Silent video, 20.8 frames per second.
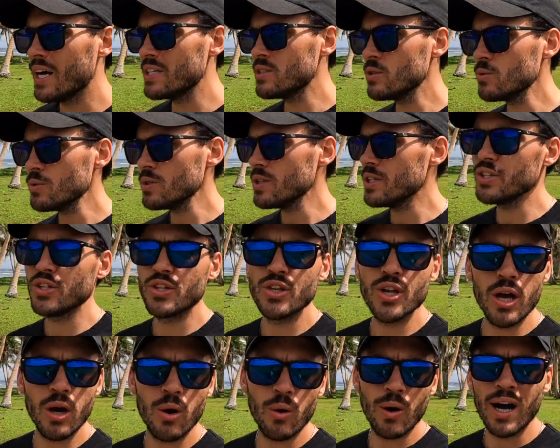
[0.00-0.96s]
I don't really
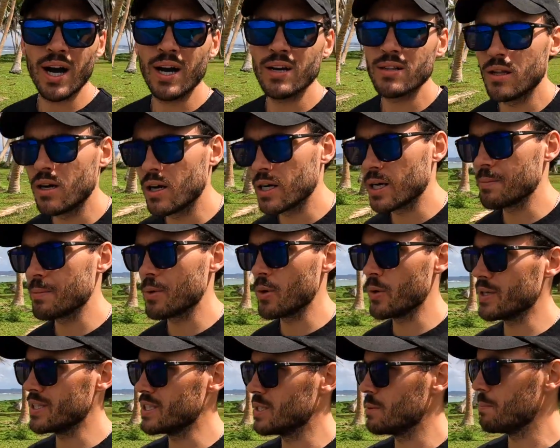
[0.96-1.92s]
know how long I'm
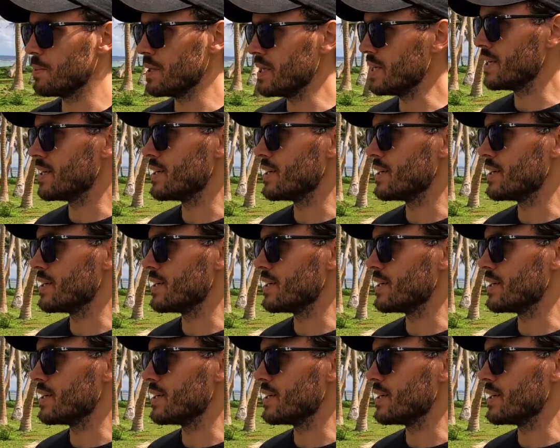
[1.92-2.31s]
going to be